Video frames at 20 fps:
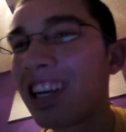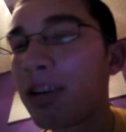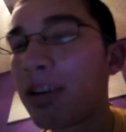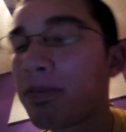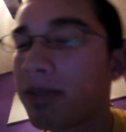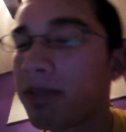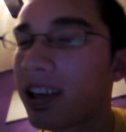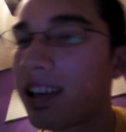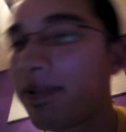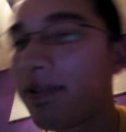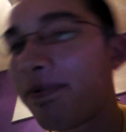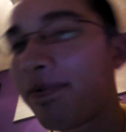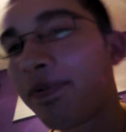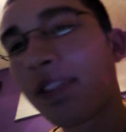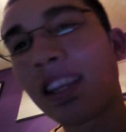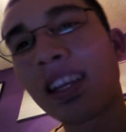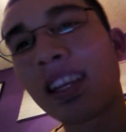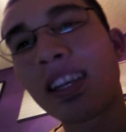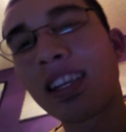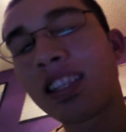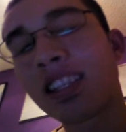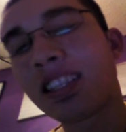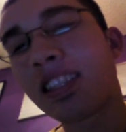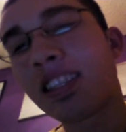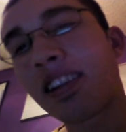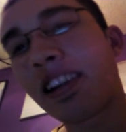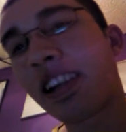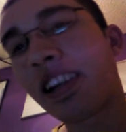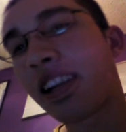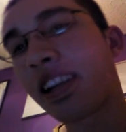but it's
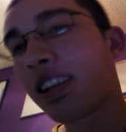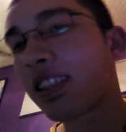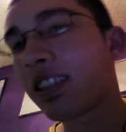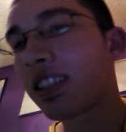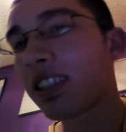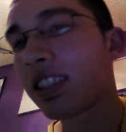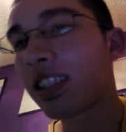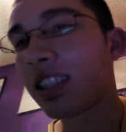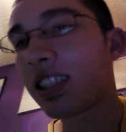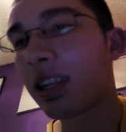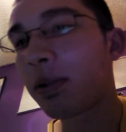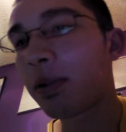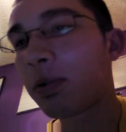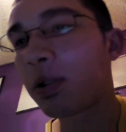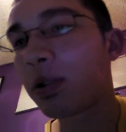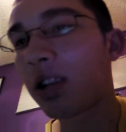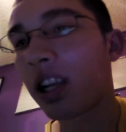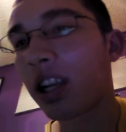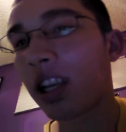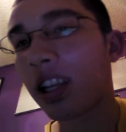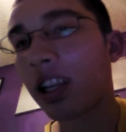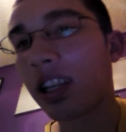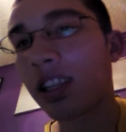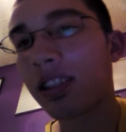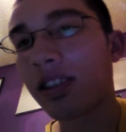alright. Cyber Dragon at